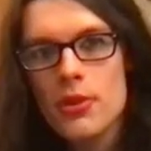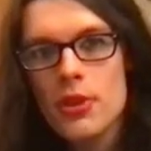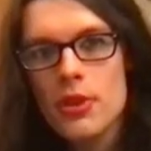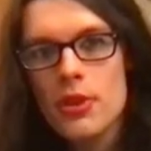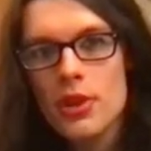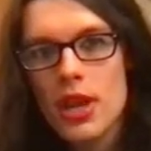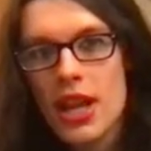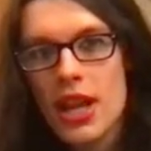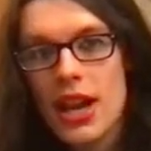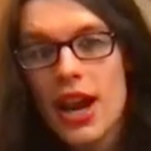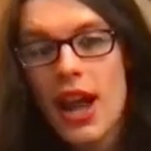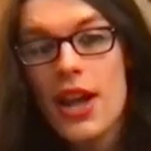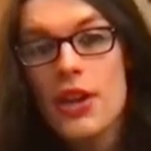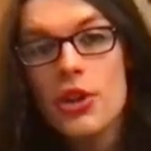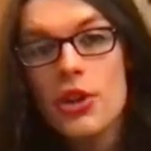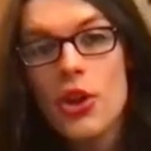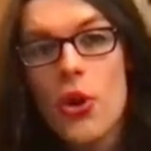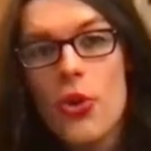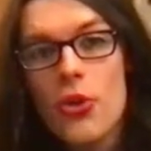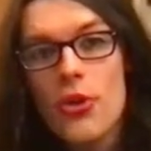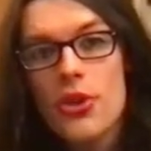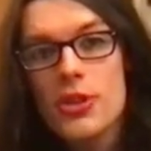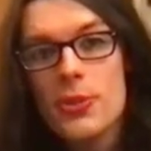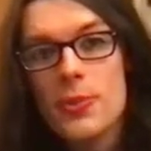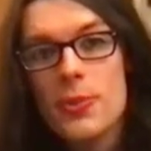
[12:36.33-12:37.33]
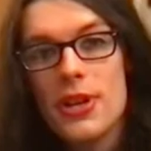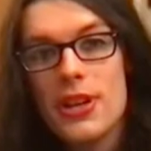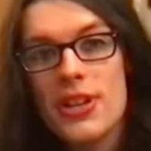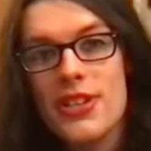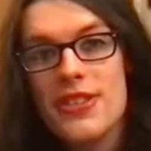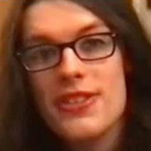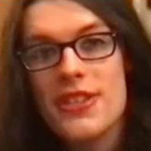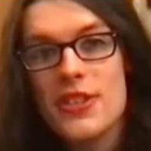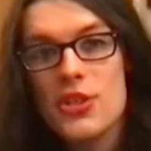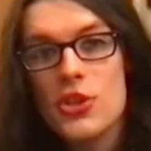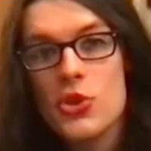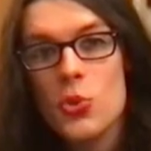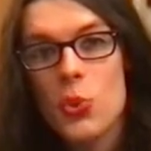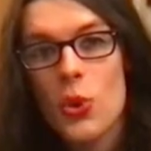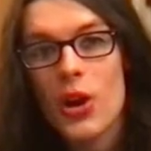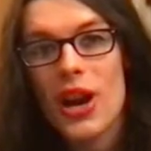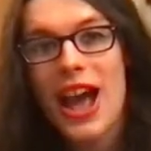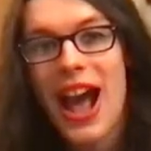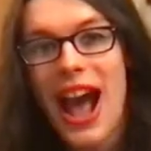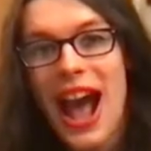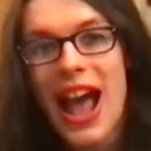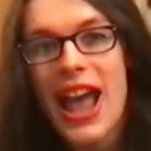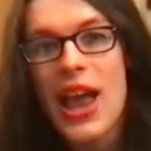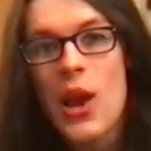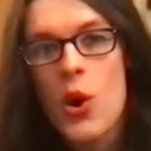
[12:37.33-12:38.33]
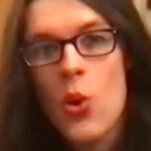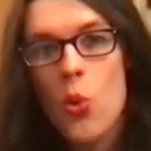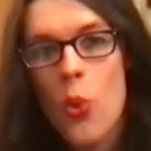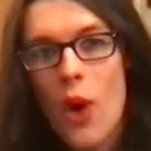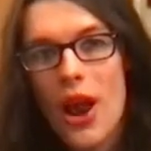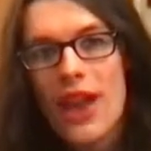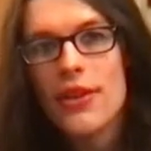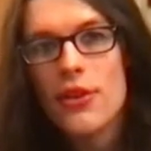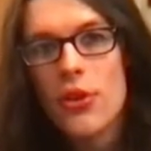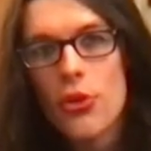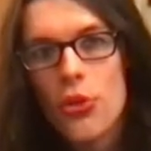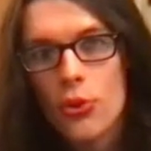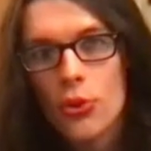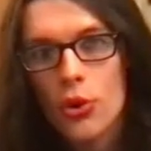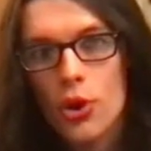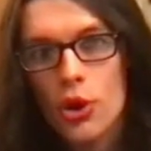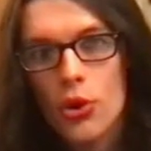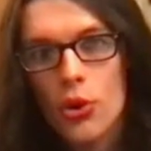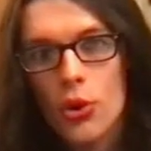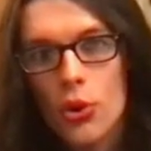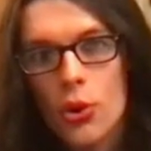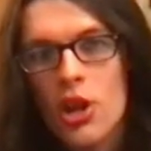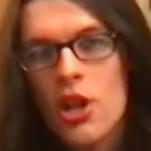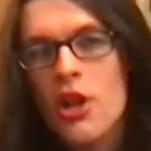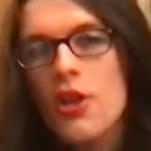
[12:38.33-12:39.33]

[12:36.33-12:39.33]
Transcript: and I know this because this is what I went through,